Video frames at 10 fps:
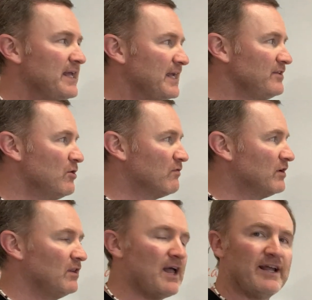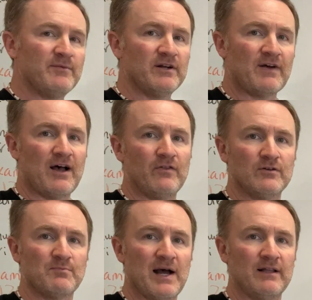and the overall alignment of how
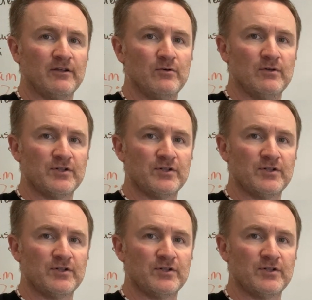those molecules